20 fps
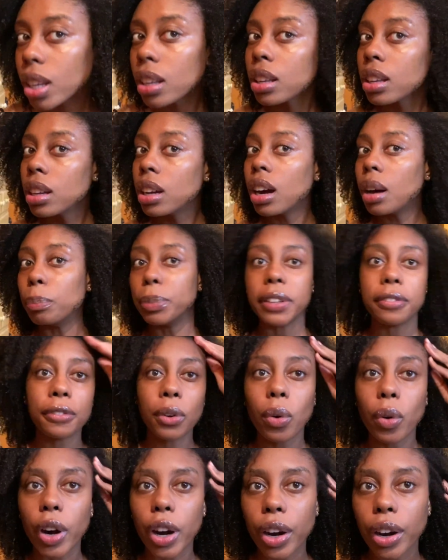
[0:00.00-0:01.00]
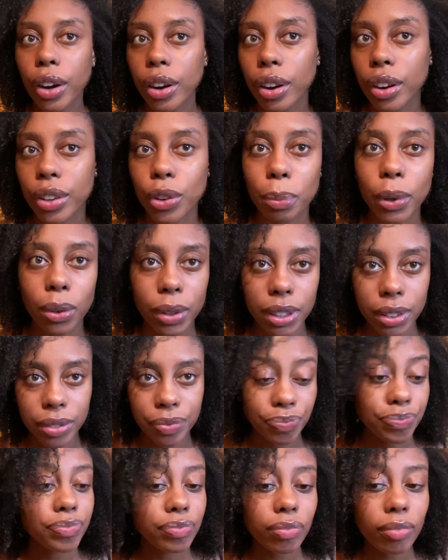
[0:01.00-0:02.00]
And clarifying should only be
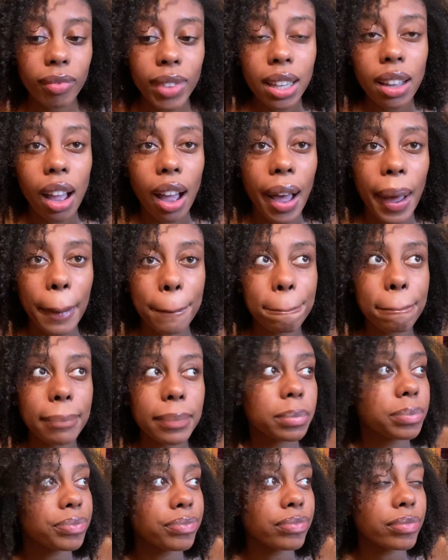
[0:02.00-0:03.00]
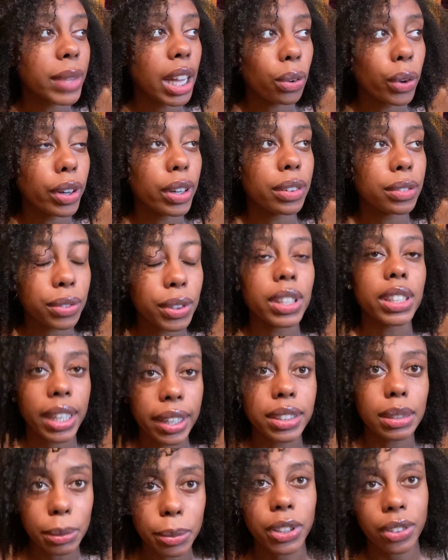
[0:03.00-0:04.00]
done once a month, so I rarely
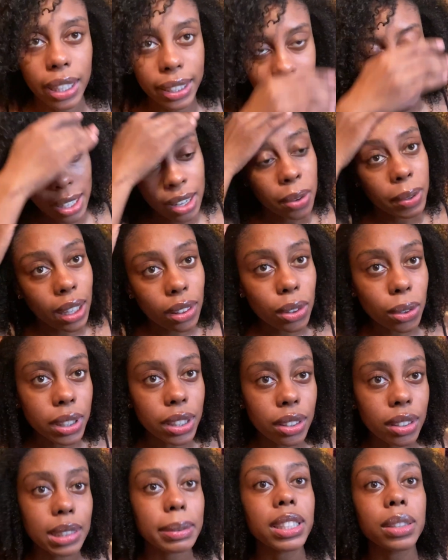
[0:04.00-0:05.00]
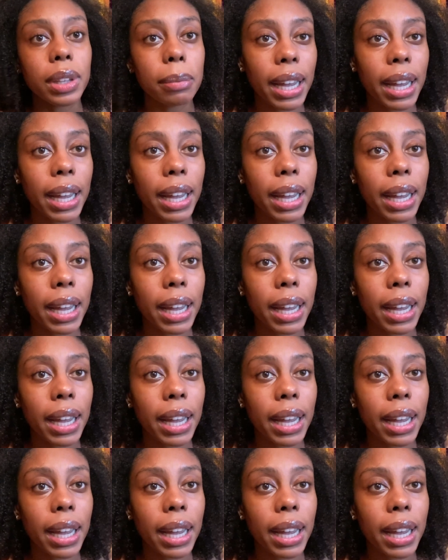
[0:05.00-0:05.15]
use gel for that reason.